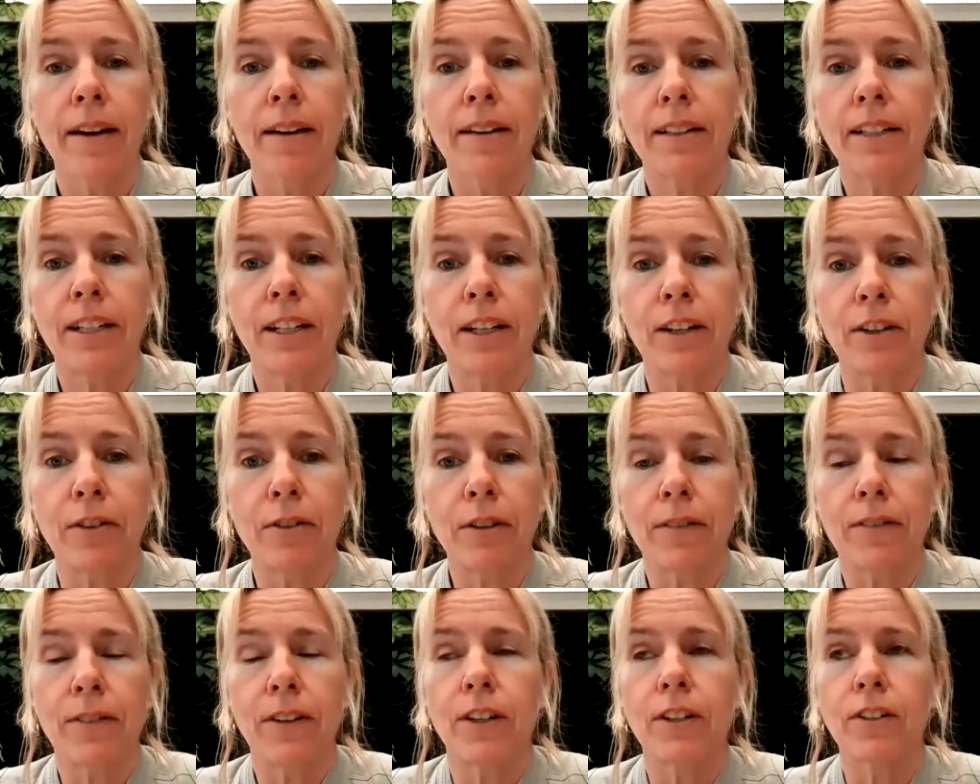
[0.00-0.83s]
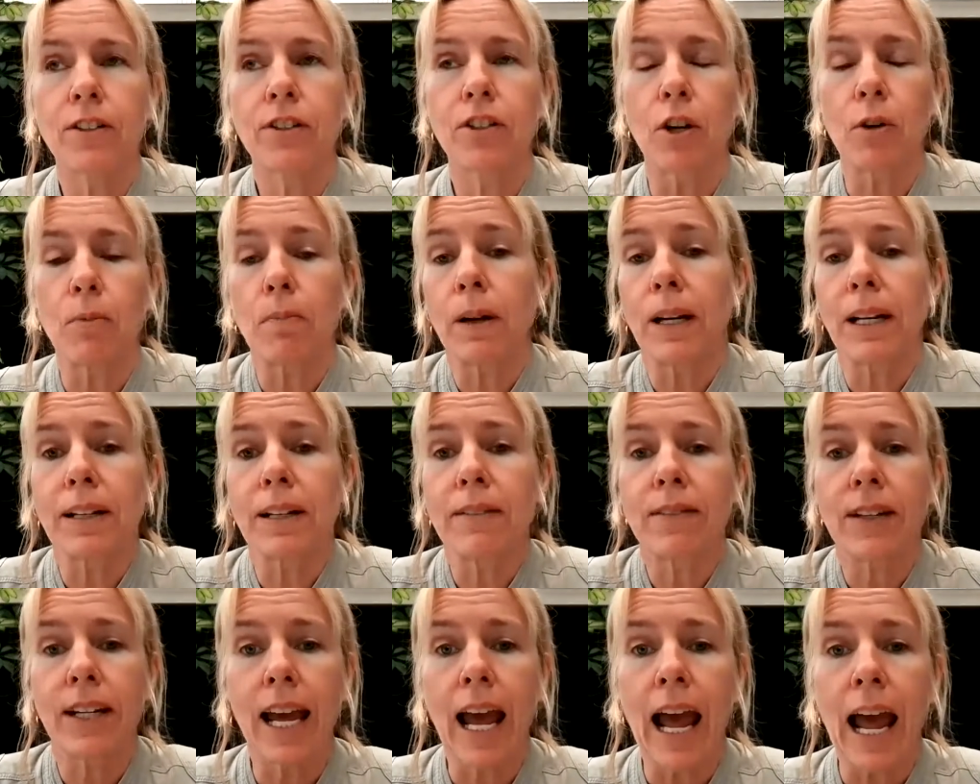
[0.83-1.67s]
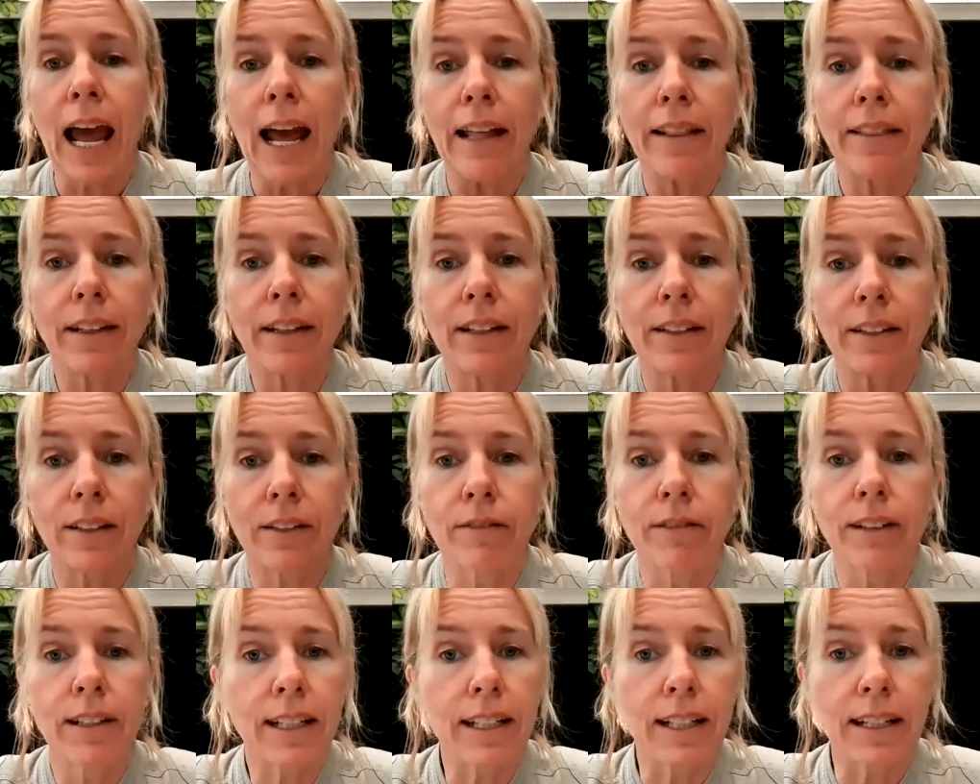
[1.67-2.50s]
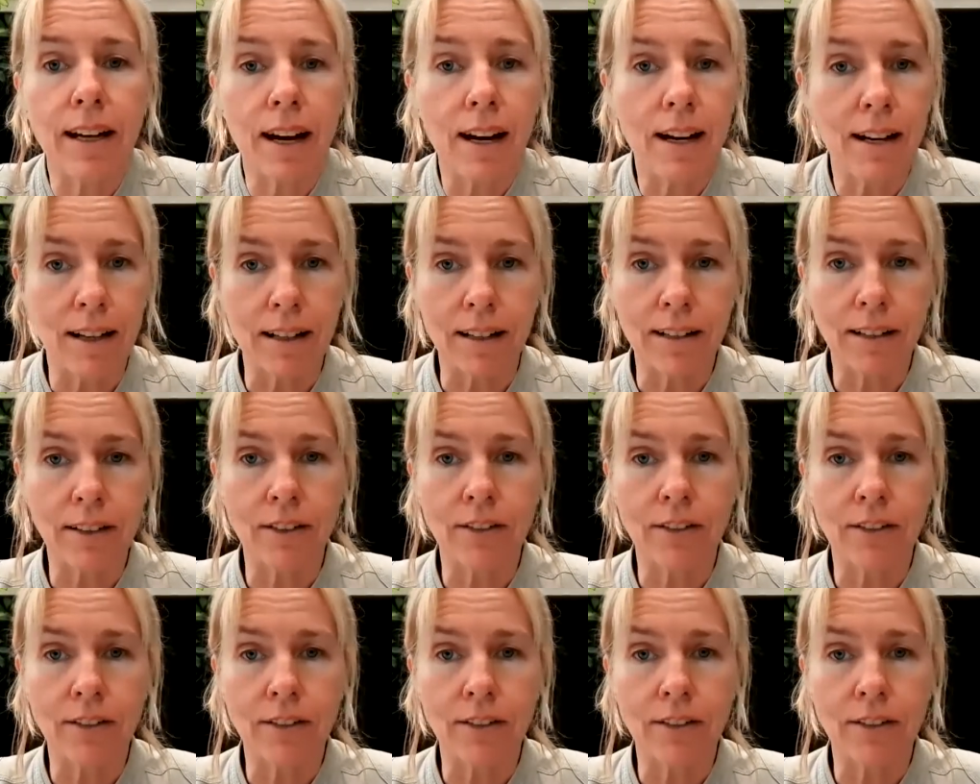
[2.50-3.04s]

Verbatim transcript: You know, if you don't believe you can, then you really can't.